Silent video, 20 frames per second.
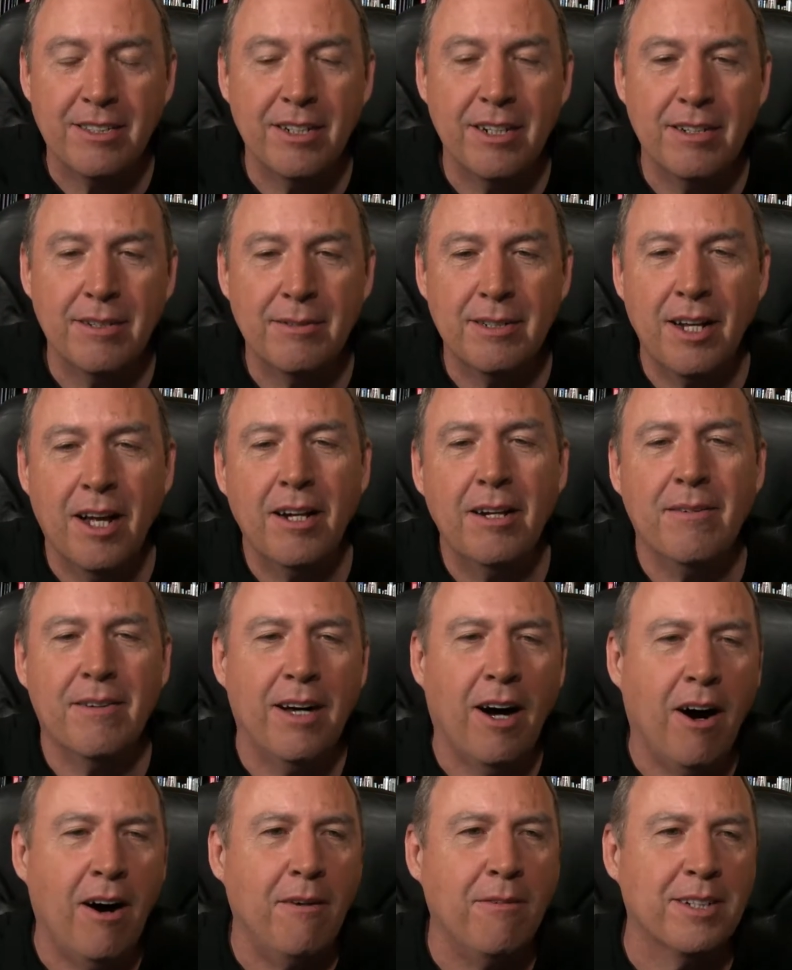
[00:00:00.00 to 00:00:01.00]
You know, none of it,
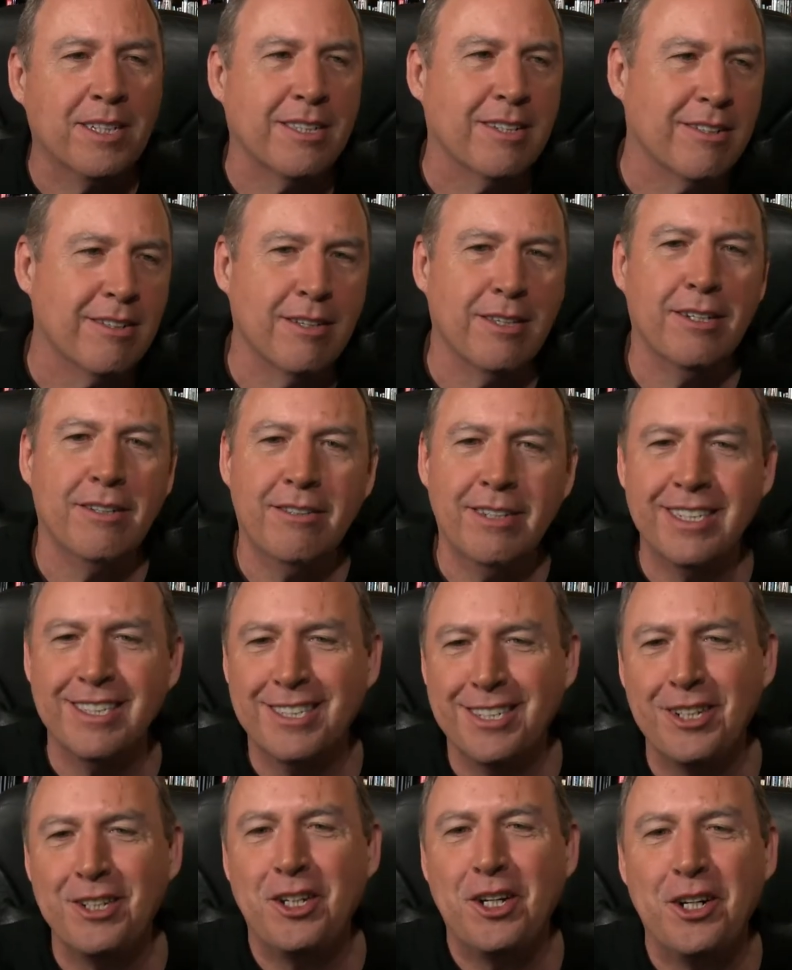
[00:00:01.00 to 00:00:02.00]
all of us are a little
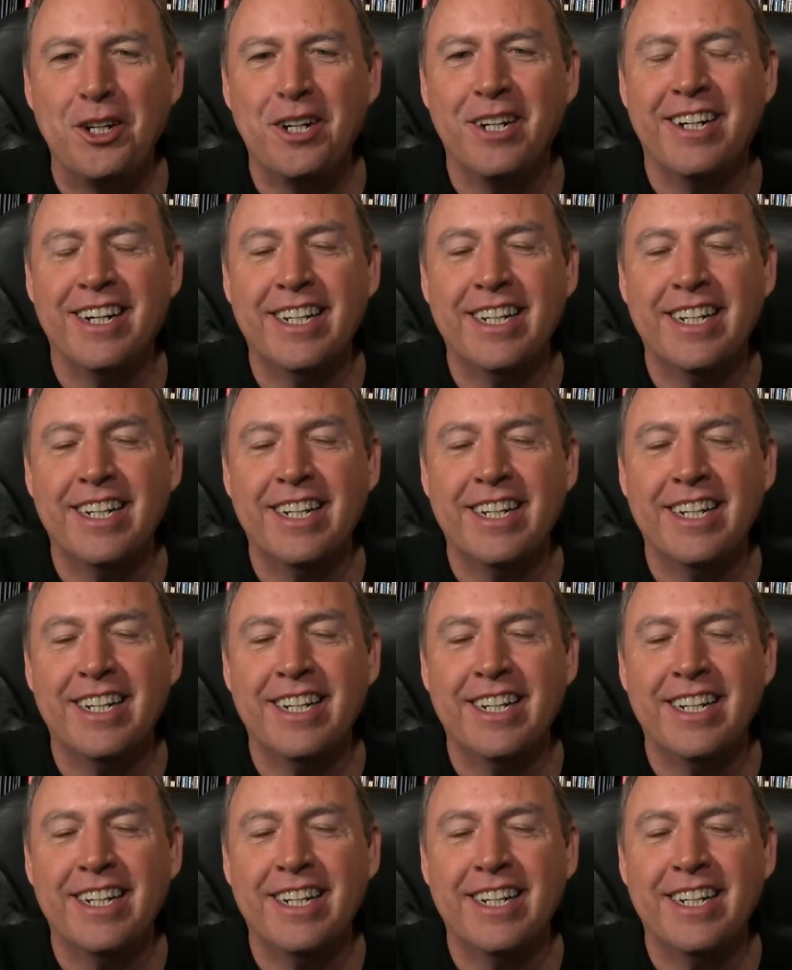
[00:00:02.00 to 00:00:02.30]
insecure.